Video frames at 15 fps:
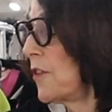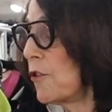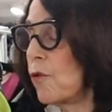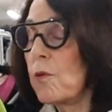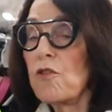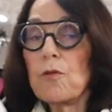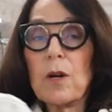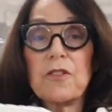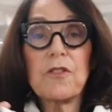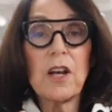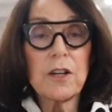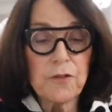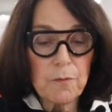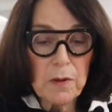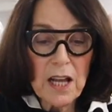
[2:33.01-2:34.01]
This was once
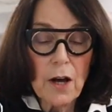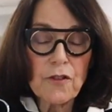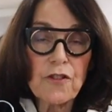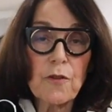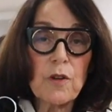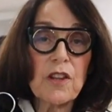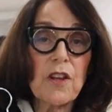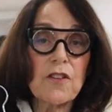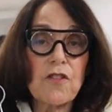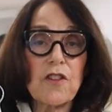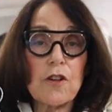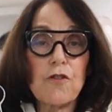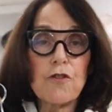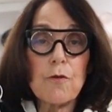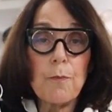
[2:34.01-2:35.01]
a blouse with us
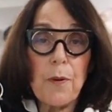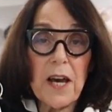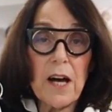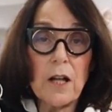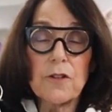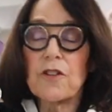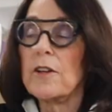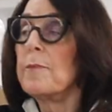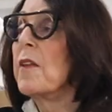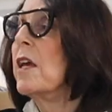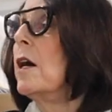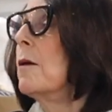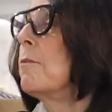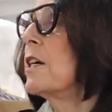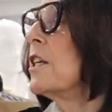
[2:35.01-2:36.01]
that you belt,
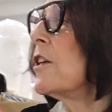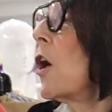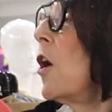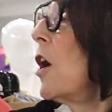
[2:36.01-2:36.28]
but it